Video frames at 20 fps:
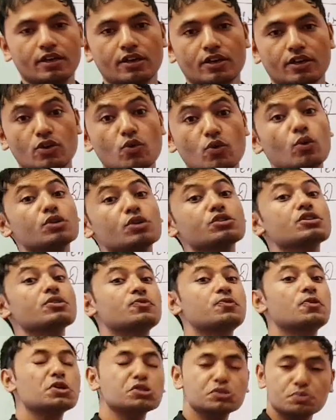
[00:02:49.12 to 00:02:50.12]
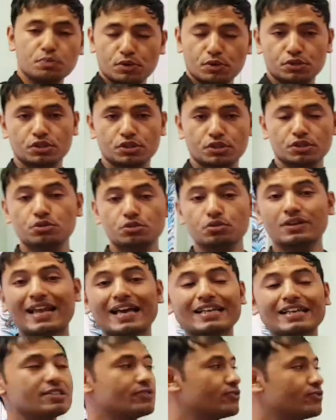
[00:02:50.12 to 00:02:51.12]
He was the first person to
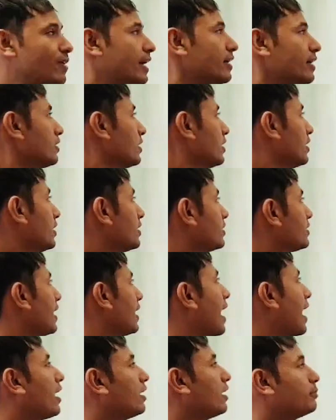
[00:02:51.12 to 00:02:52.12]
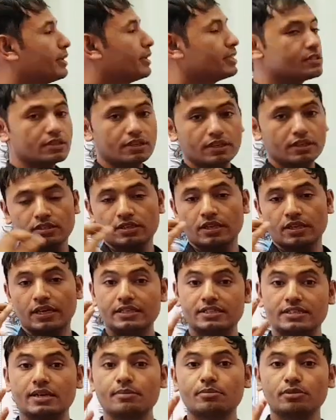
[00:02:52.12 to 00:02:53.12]
classify the elements in
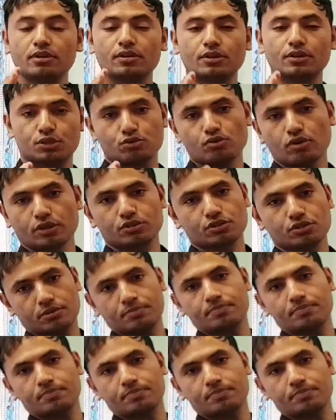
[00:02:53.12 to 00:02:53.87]
tabular structure.